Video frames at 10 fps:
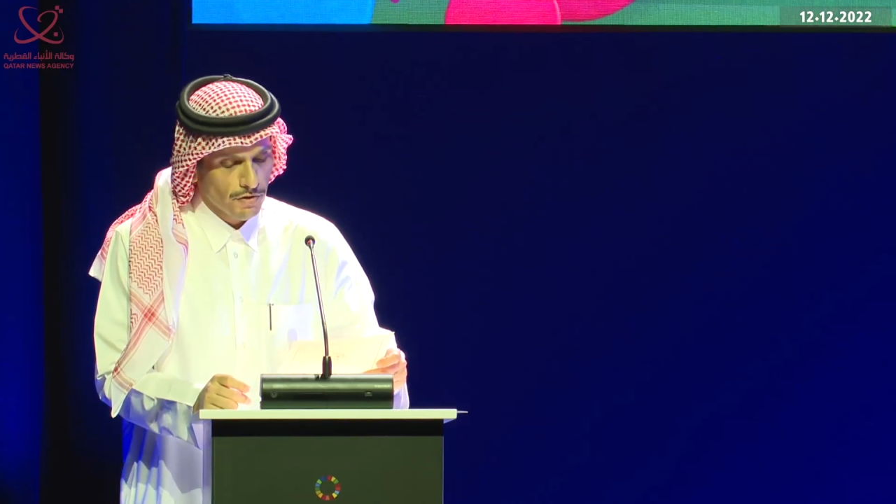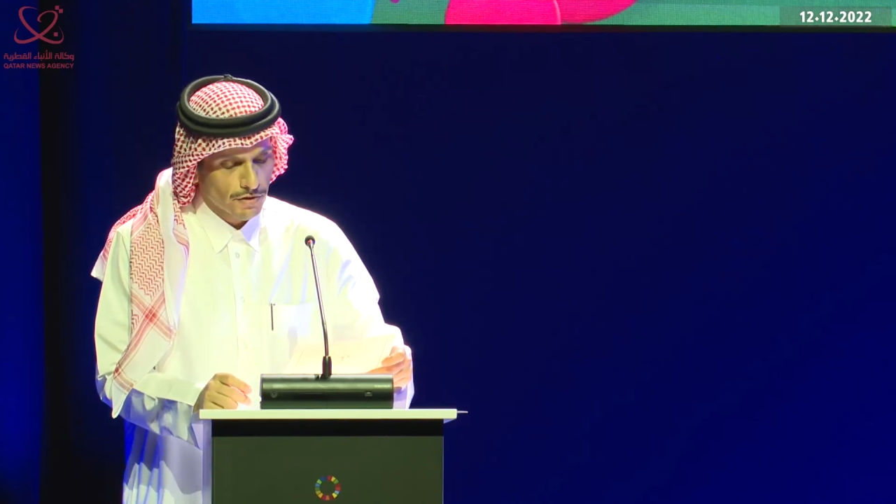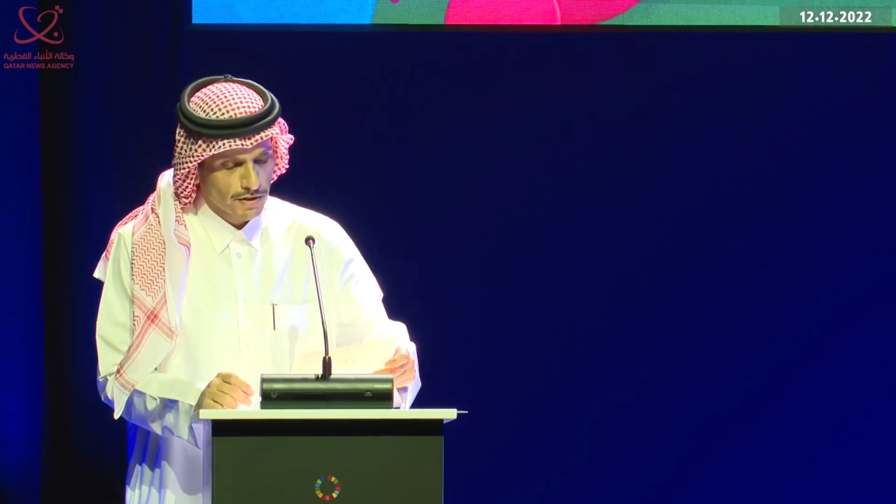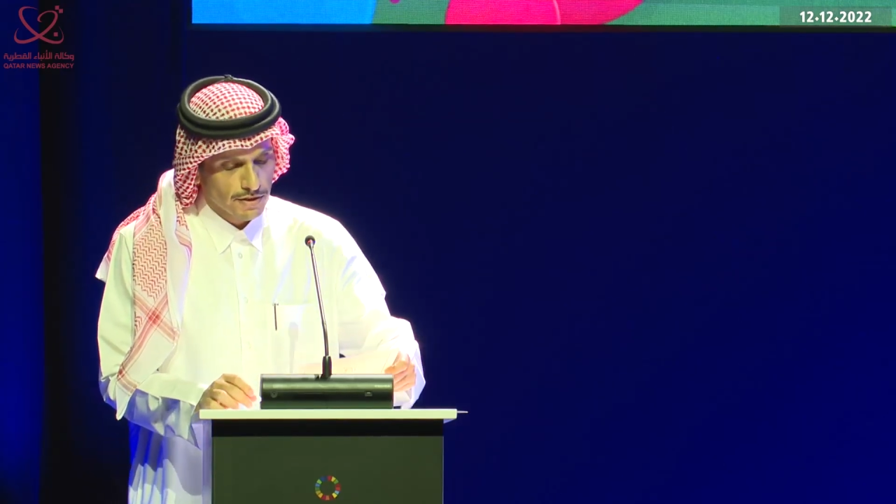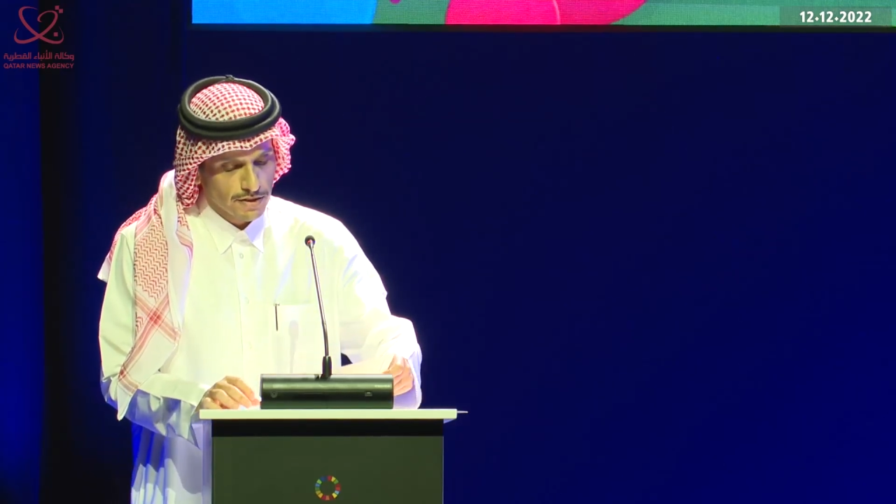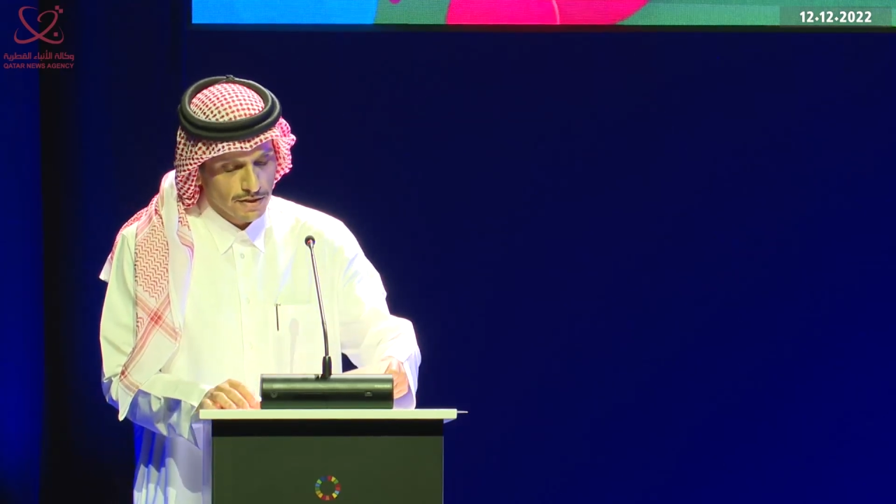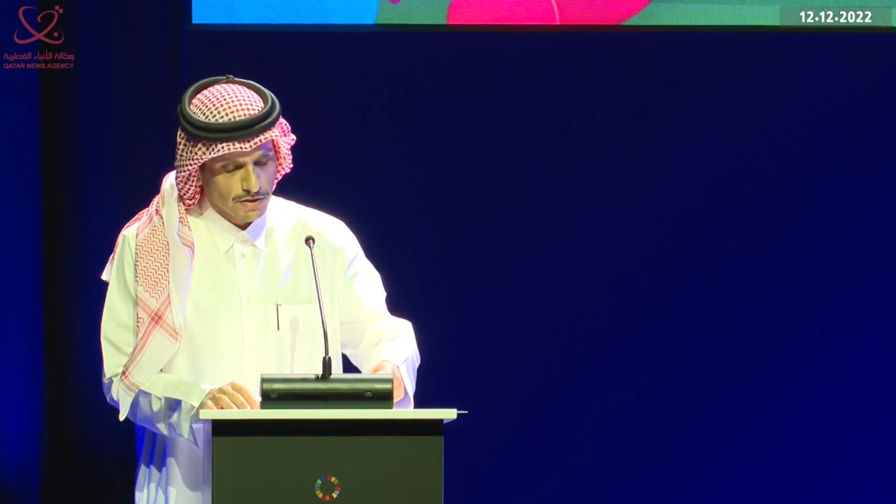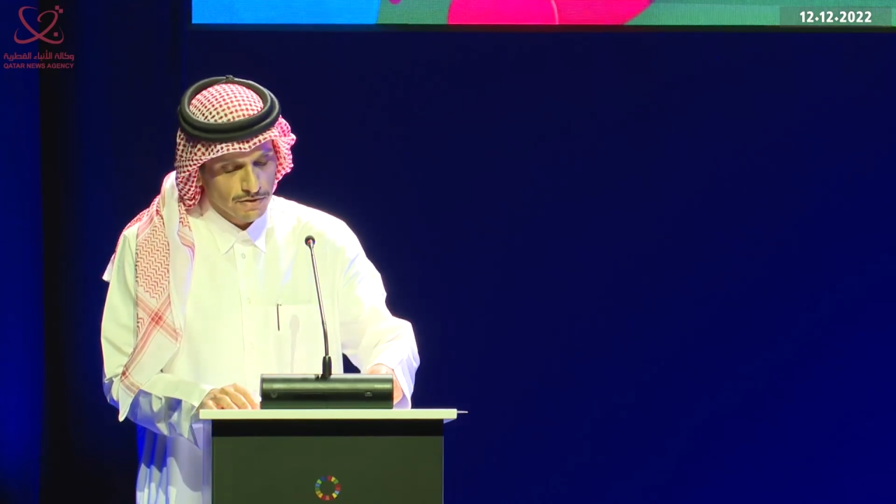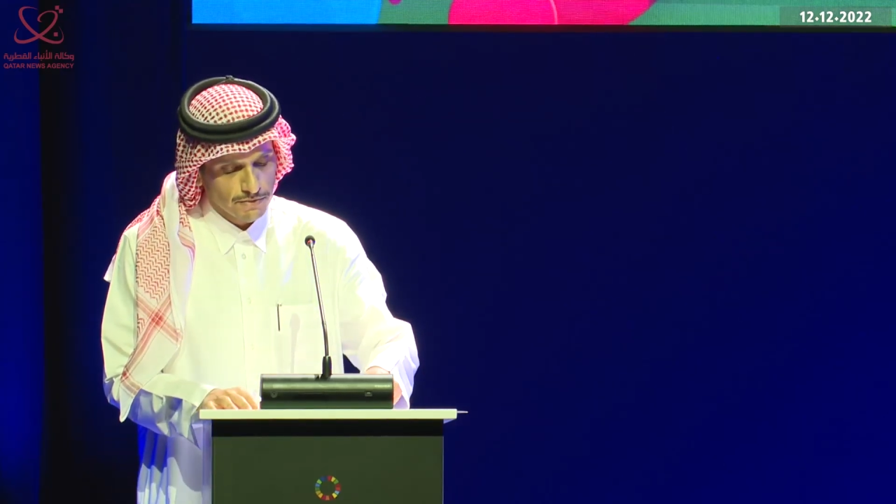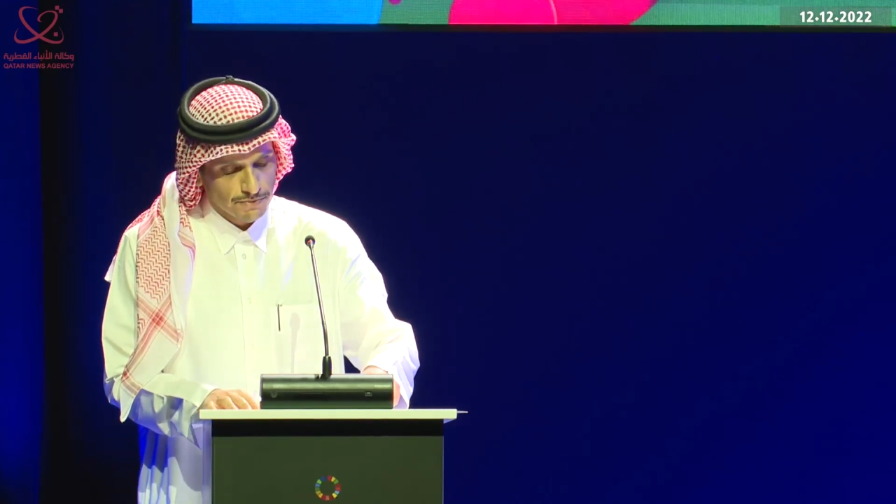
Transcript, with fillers: Organization.